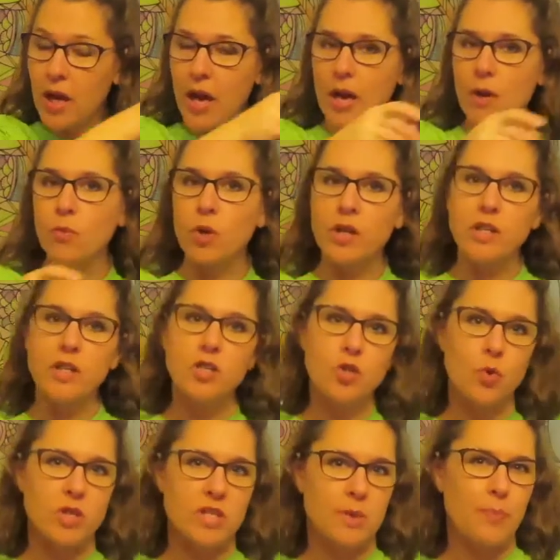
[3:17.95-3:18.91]
And we're gonna
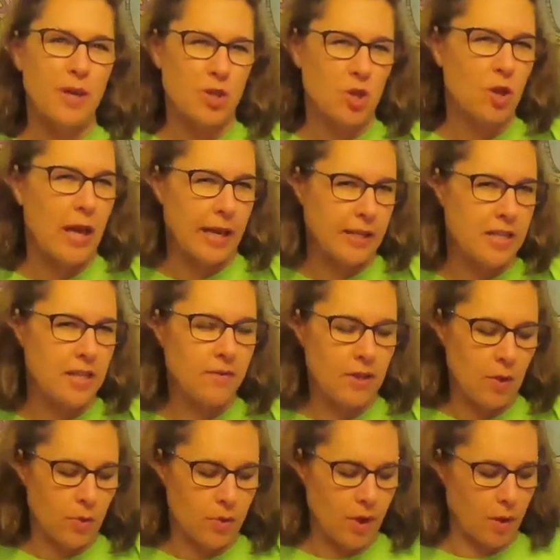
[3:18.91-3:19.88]
do a special
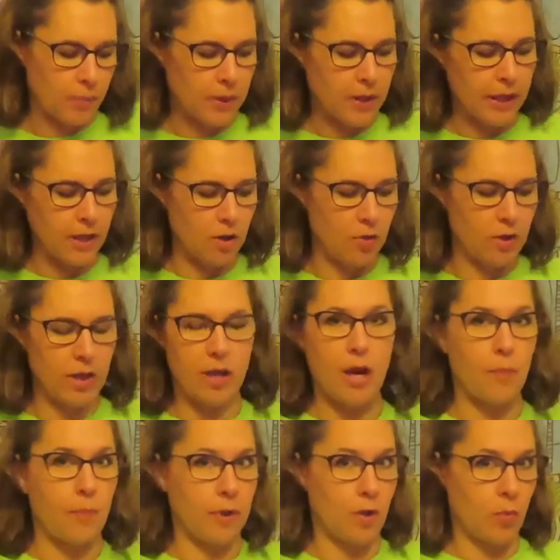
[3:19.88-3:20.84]
activity with our Play-Doh in a
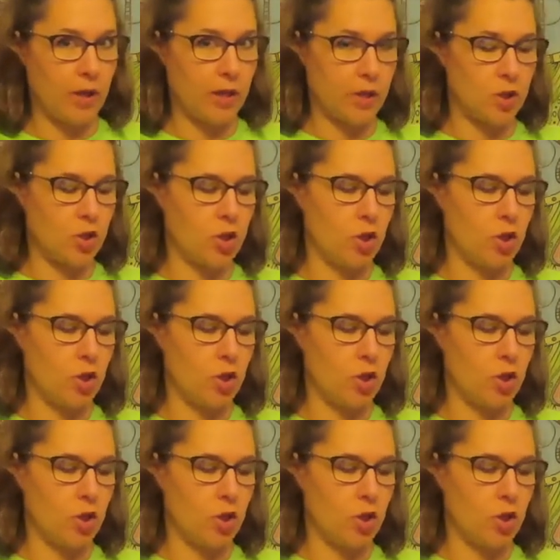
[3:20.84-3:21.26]
couple of weeks